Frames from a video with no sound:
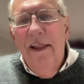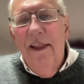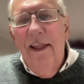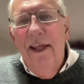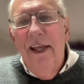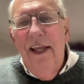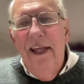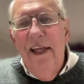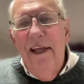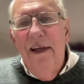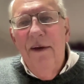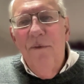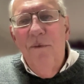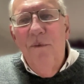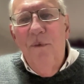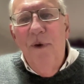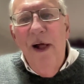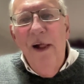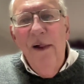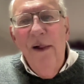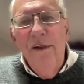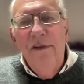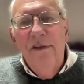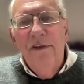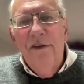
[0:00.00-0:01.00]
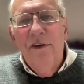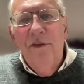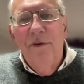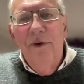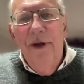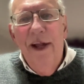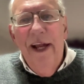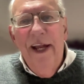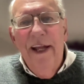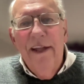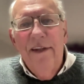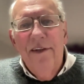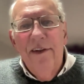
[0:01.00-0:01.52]
the wealth
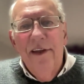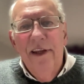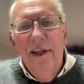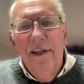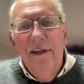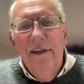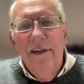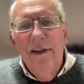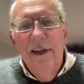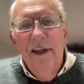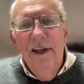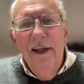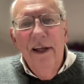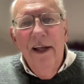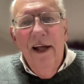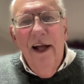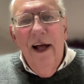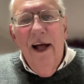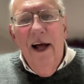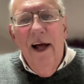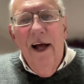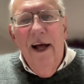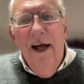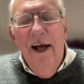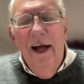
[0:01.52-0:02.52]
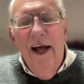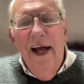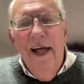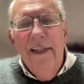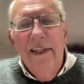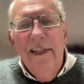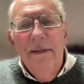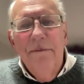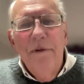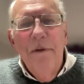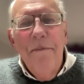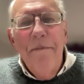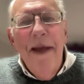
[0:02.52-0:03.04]
created
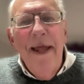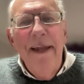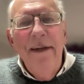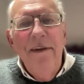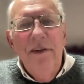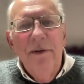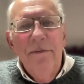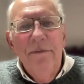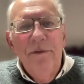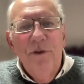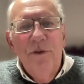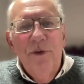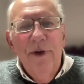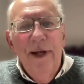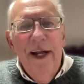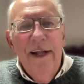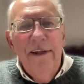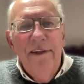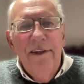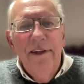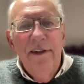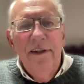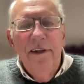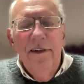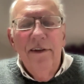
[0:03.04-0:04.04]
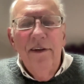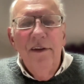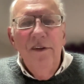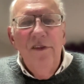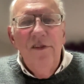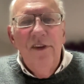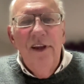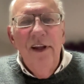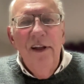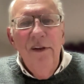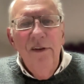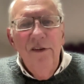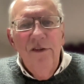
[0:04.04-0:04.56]
and the momentum created and the
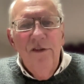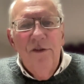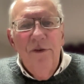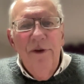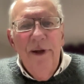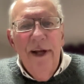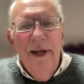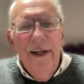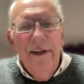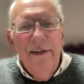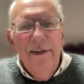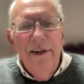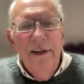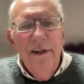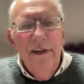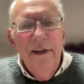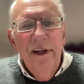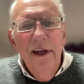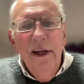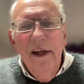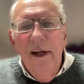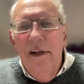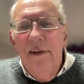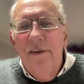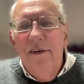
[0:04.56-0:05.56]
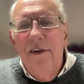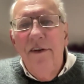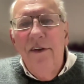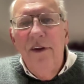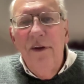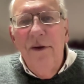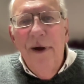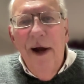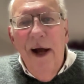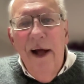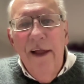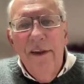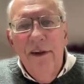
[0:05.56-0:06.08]
skills created to
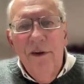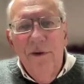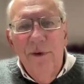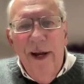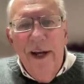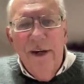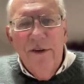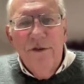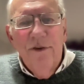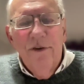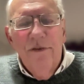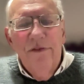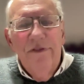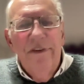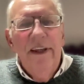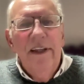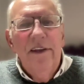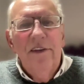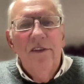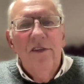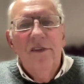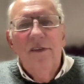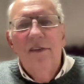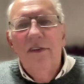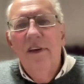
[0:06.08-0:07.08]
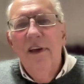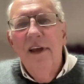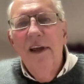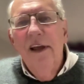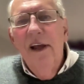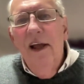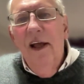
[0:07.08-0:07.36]
do other retrofit